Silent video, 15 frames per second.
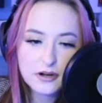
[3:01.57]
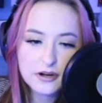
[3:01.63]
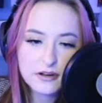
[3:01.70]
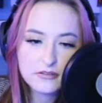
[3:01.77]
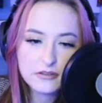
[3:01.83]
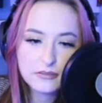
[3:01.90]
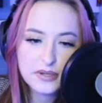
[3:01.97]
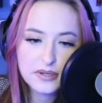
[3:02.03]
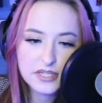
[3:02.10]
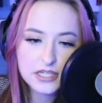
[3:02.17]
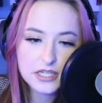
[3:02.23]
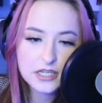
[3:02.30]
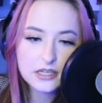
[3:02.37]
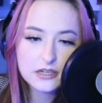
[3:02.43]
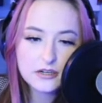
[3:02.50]
of the
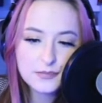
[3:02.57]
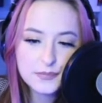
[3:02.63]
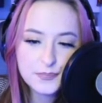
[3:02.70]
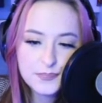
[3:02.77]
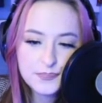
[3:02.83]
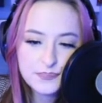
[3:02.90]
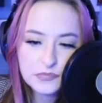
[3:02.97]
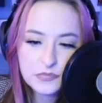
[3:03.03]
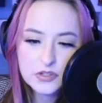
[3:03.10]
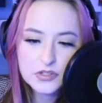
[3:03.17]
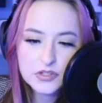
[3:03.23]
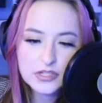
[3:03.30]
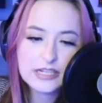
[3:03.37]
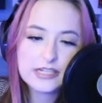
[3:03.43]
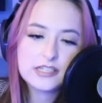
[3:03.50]
melody here so
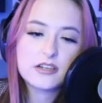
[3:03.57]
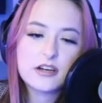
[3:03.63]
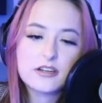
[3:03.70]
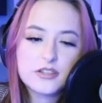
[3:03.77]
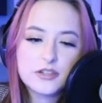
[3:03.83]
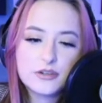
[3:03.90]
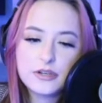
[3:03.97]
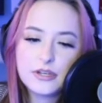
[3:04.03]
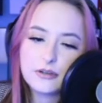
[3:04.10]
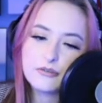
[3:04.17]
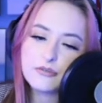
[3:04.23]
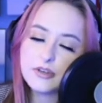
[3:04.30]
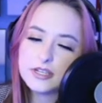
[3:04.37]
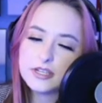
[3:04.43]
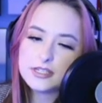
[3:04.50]
that it's not so in your
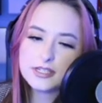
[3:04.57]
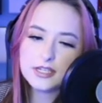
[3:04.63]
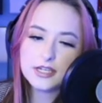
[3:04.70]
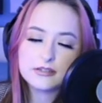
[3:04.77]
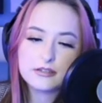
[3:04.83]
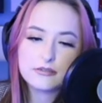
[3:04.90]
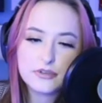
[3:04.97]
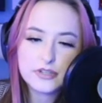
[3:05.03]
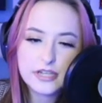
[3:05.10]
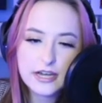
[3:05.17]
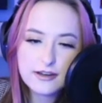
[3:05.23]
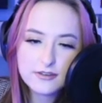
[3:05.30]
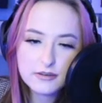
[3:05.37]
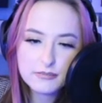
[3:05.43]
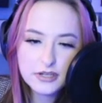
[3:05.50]
face. And then for the
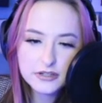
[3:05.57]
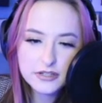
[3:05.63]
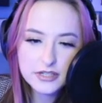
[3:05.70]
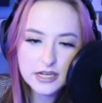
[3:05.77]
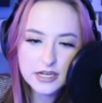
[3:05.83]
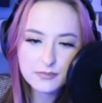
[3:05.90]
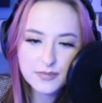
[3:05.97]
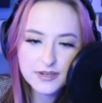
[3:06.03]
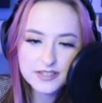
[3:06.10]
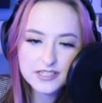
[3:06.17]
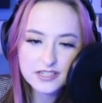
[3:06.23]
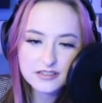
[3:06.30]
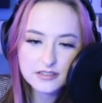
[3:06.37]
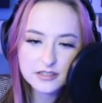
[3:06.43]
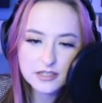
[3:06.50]
counter melody, I
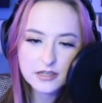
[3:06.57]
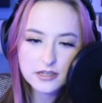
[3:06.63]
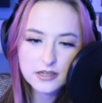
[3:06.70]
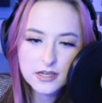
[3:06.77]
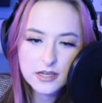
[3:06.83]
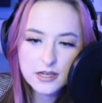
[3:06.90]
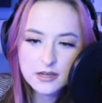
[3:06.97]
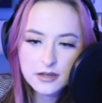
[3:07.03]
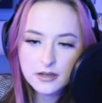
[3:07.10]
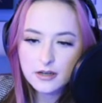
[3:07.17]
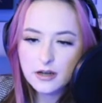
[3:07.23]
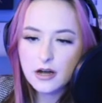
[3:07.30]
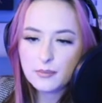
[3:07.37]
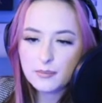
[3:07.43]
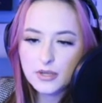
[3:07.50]
basically
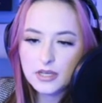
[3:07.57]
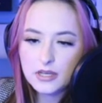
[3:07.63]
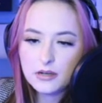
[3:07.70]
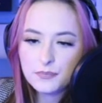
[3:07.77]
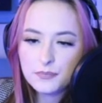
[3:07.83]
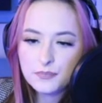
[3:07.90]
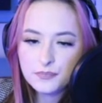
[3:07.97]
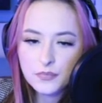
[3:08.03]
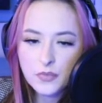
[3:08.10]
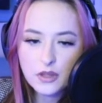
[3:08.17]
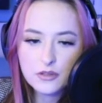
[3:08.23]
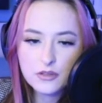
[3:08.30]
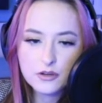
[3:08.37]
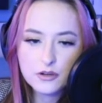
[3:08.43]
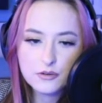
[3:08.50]
copied
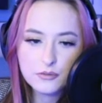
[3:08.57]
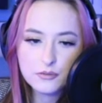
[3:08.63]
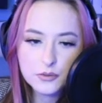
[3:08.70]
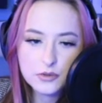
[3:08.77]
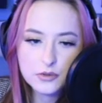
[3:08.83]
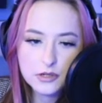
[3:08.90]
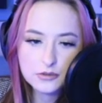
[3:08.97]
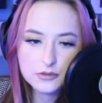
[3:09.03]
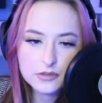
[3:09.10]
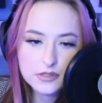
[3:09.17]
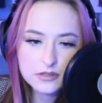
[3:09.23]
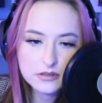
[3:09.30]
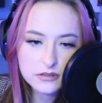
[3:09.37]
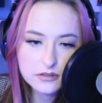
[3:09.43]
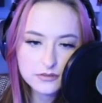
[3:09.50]
the root
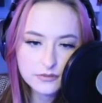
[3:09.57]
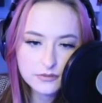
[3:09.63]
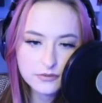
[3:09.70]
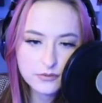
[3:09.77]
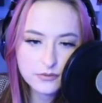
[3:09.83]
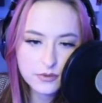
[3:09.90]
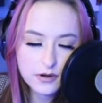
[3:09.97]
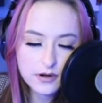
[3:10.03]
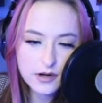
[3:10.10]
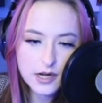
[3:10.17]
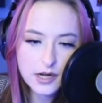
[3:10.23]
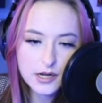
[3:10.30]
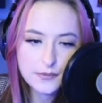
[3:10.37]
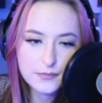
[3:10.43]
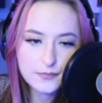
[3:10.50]
notes
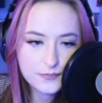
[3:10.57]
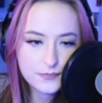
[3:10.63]
for